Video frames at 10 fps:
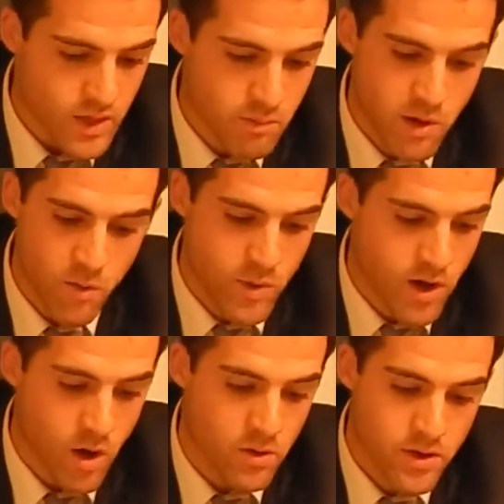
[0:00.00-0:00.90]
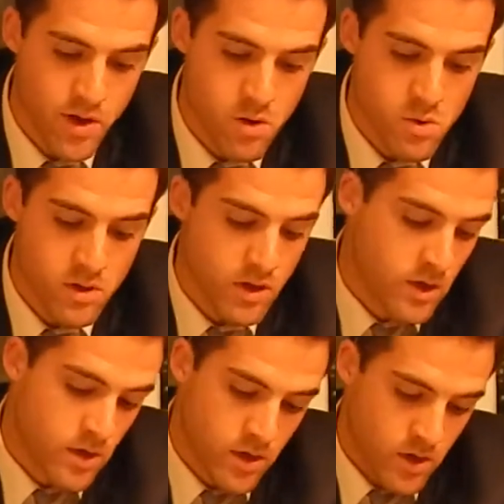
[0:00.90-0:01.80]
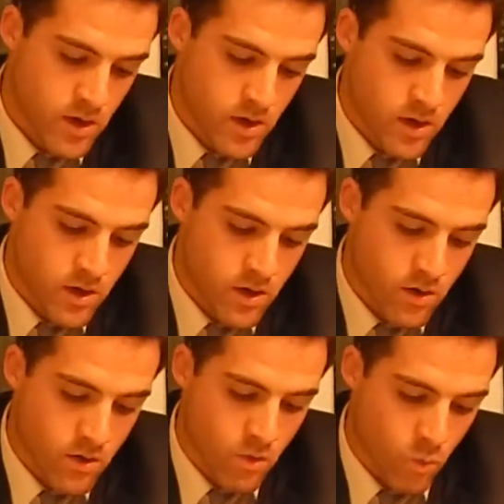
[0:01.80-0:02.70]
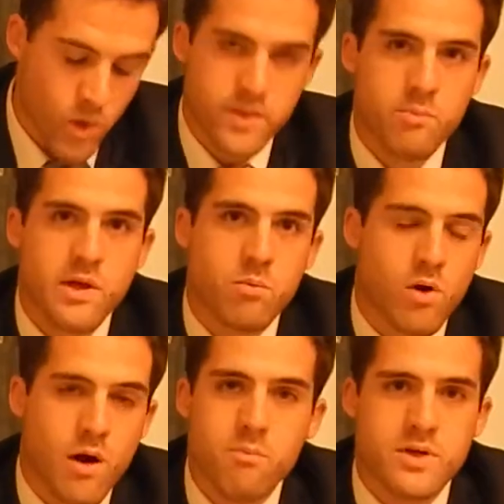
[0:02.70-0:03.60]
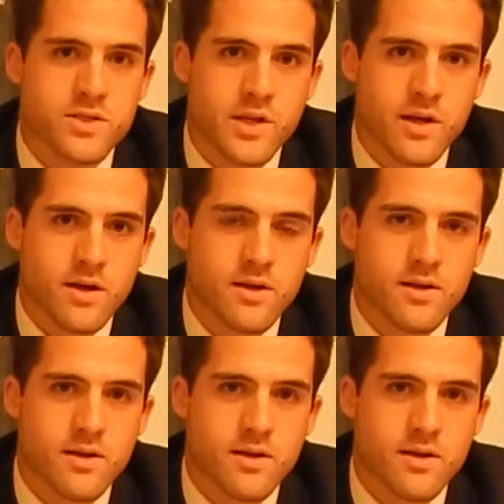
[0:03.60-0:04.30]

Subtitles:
But we all know what the big problem is here.